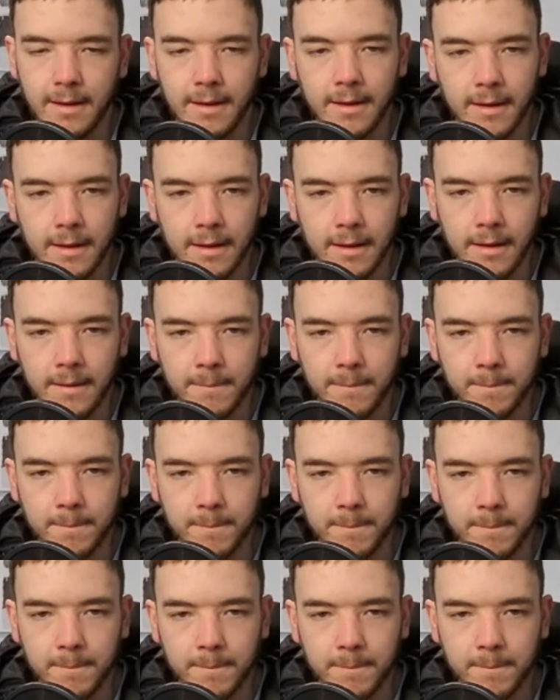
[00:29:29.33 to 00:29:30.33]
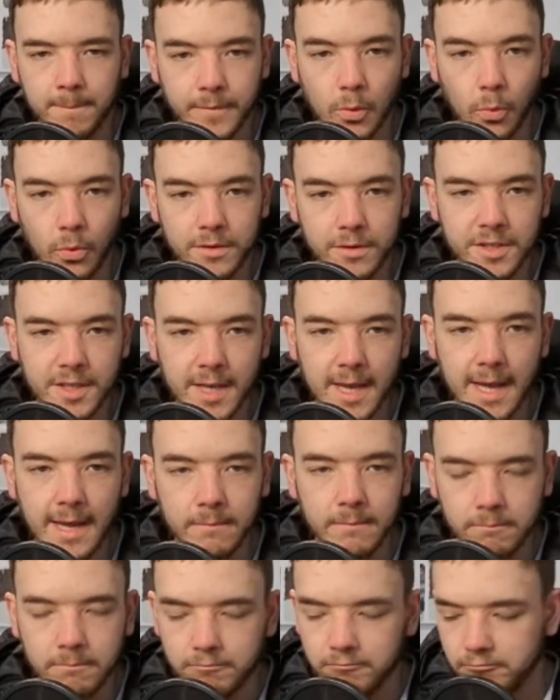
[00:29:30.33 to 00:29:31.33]
Once again,
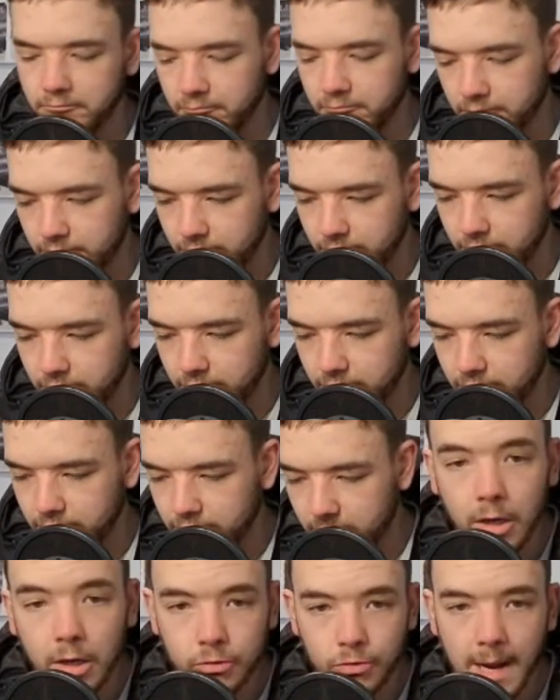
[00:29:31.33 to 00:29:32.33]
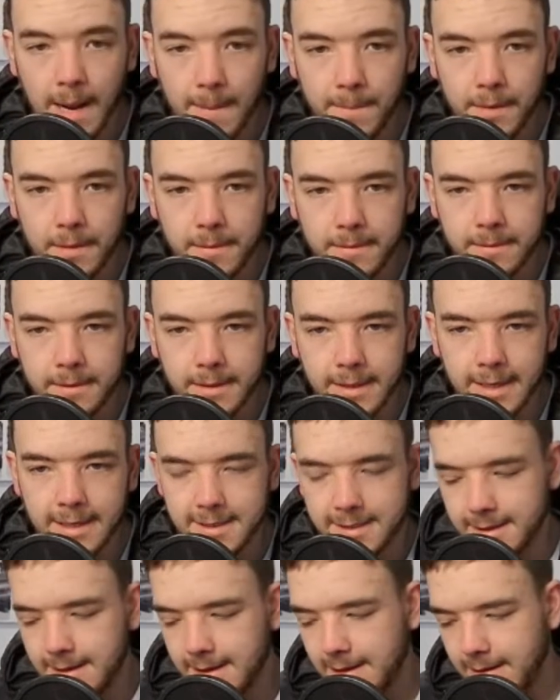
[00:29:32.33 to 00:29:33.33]
crap
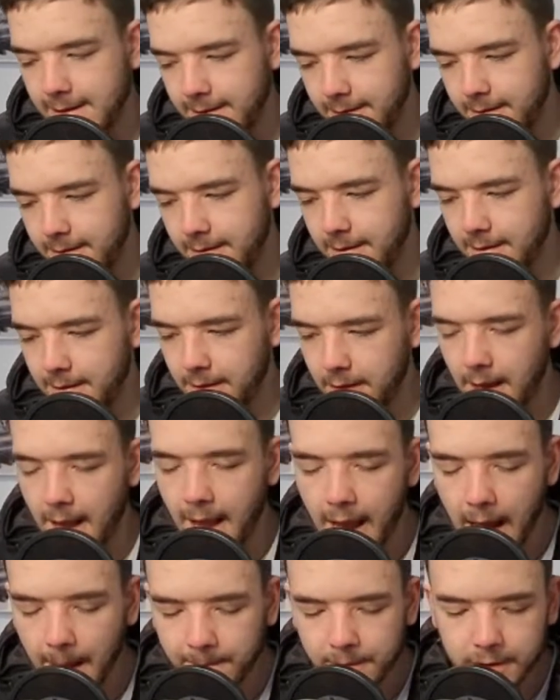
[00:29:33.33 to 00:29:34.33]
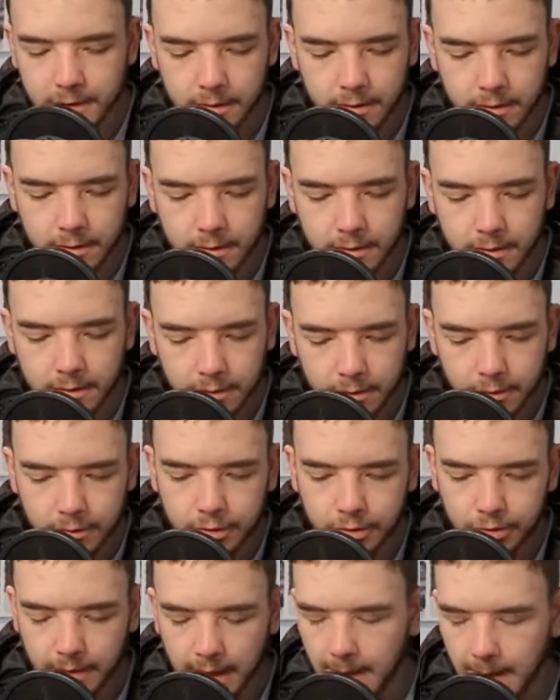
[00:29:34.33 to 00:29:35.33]
yesterday. Absolute
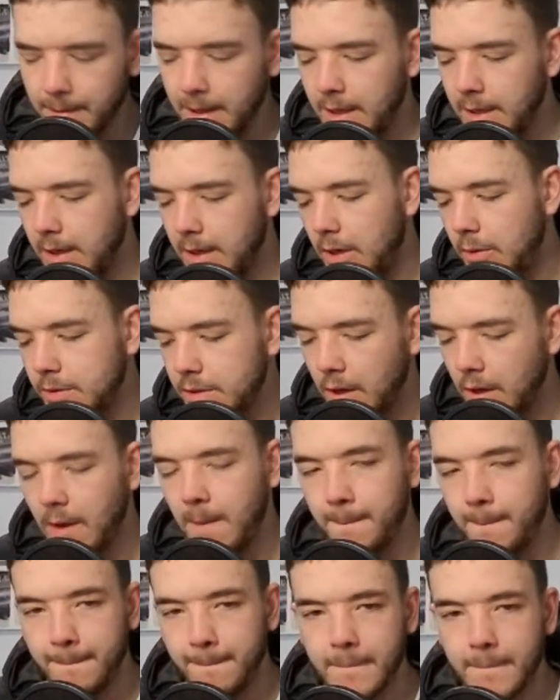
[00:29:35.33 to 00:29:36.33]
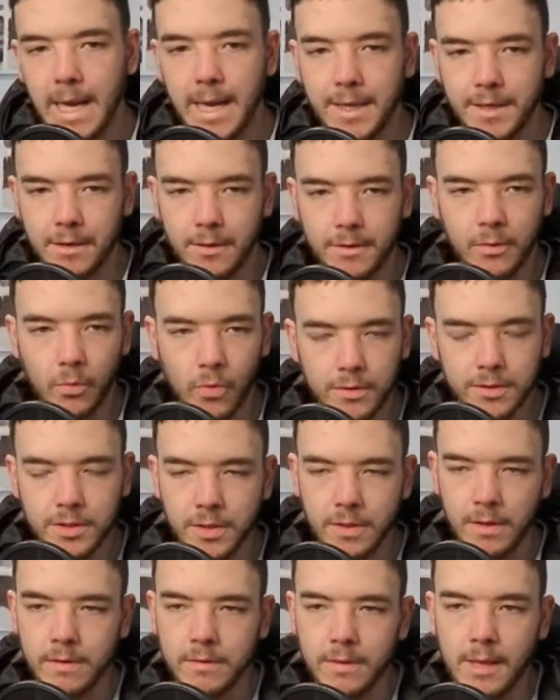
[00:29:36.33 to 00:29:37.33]
crap. I was going mad on the watch
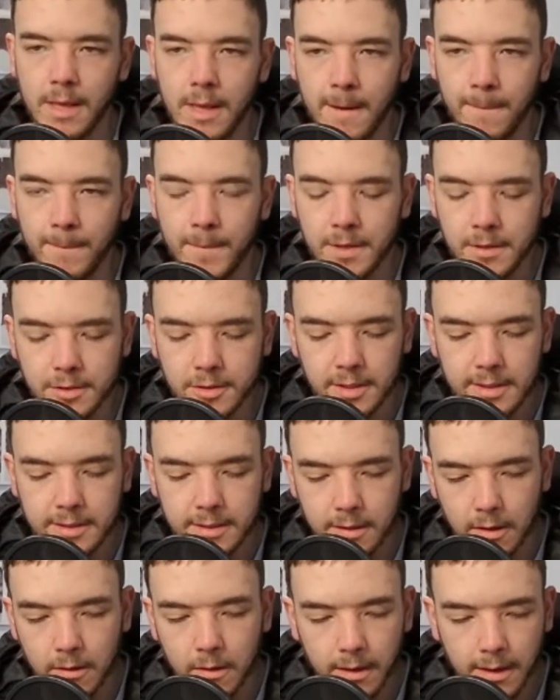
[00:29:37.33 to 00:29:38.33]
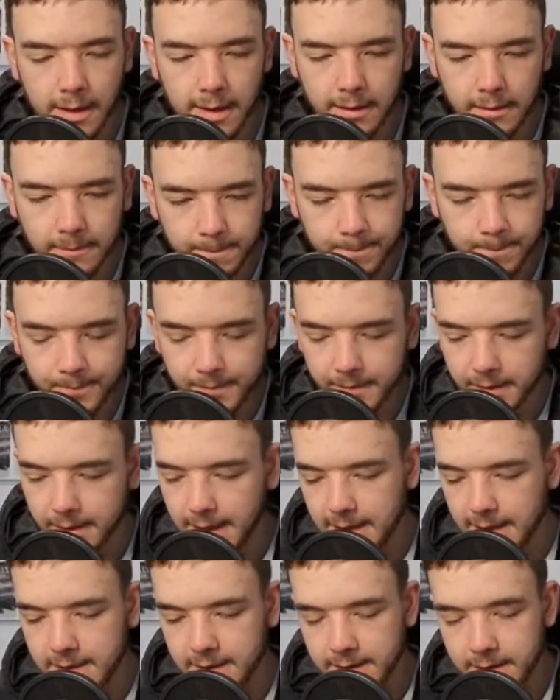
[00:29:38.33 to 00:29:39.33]
along because this guy
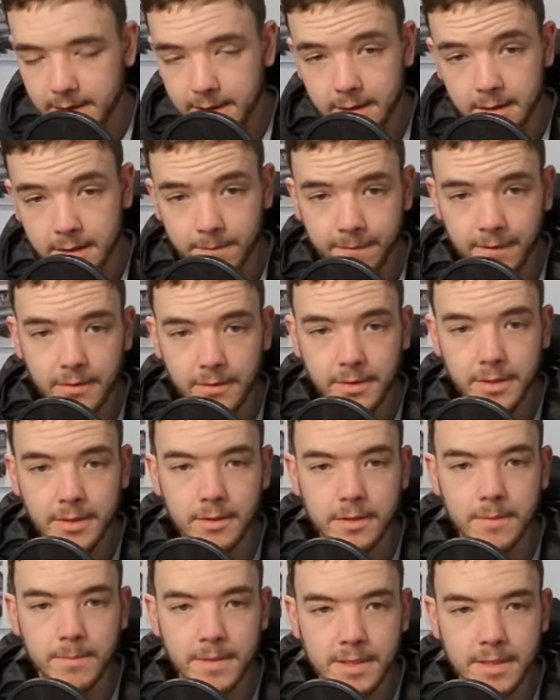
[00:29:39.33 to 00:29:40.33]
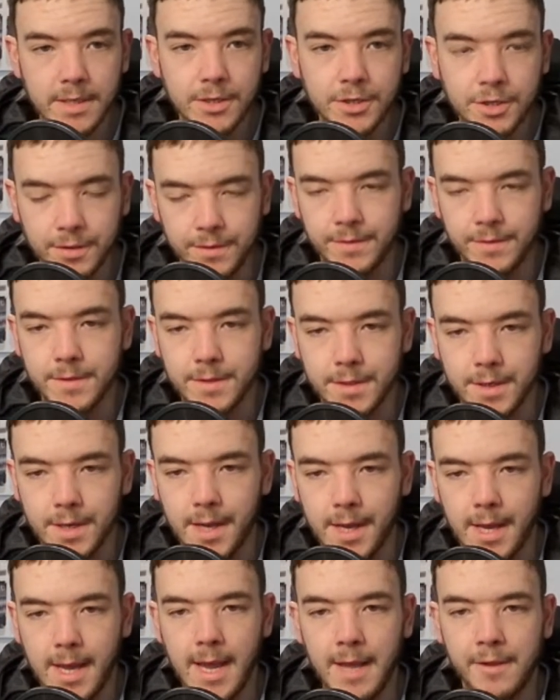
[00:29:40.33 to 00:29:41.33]
gets into some very good positions
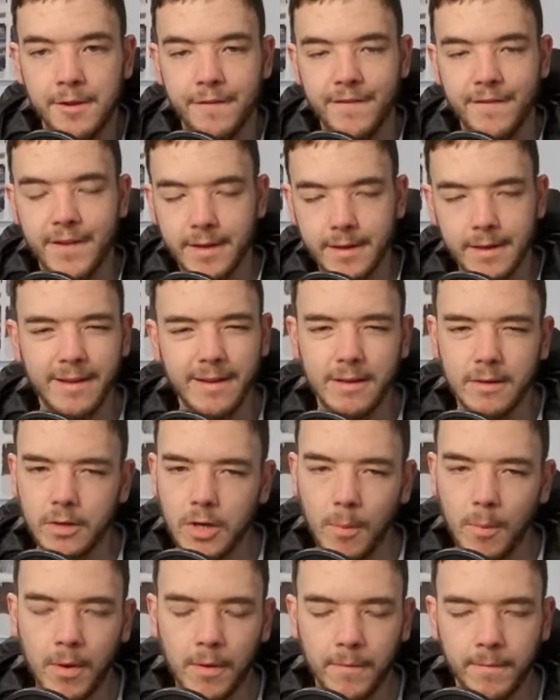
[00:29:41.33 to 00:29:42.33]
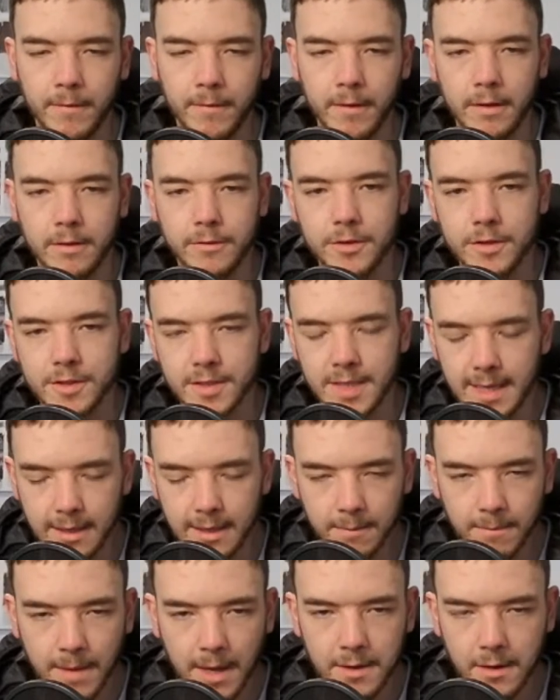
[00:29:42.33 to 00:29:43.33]
and you think, come on, just take
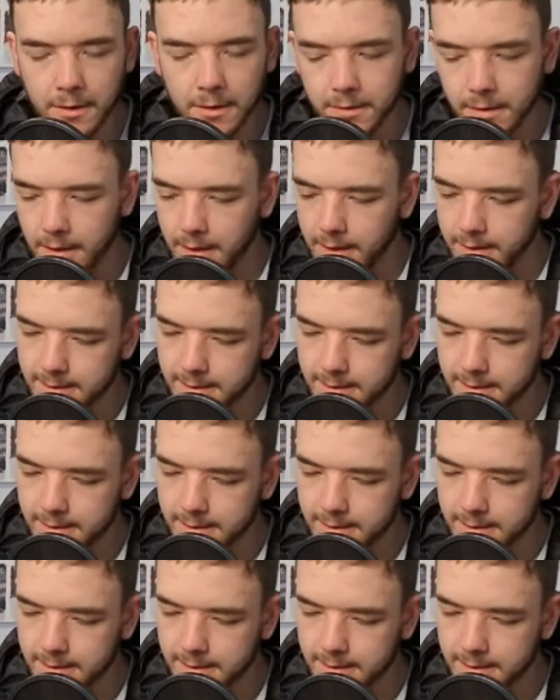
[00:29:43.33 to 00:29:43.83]
your man on,